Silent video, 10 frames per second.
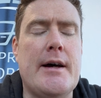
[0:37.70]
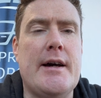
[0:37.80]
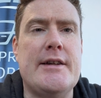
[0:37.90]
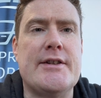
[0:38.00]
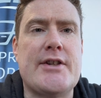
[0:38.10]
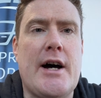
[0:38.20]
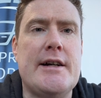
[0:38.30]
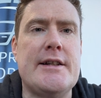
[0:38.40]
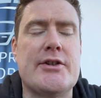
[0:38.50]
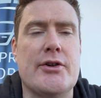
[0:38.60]

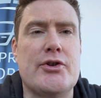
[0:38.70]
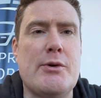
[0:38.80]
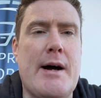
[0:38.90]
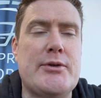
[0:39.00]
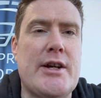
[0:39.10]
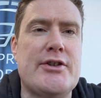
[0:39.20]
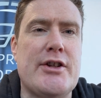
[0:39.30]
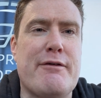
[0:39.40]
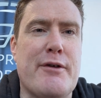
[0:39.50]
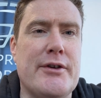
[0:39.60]
inside, it's got two armchairs
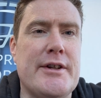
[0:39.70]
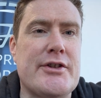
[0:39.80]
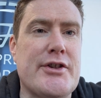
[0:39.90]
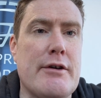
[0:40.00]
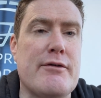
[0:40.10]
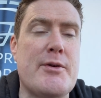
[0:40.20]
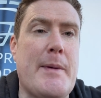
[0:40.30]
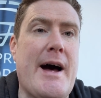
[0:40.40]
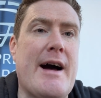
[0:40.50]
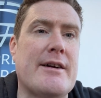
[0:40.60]
in the front and a sofa in the
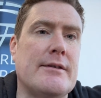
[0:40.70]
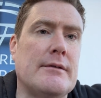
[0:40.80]
back,